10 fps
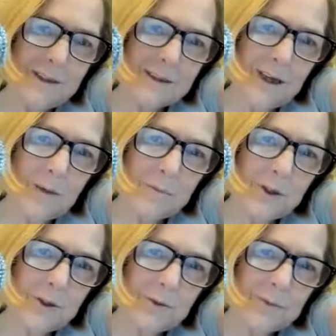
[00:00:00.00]
these top
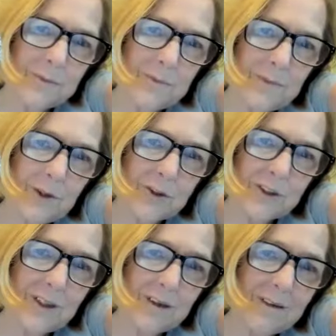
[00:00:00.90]
two? They're
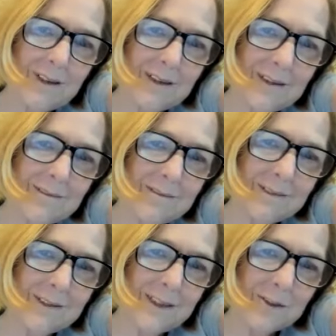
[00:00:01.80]
sunk in.
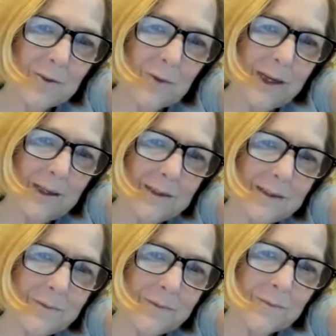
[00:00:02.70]
These are raised.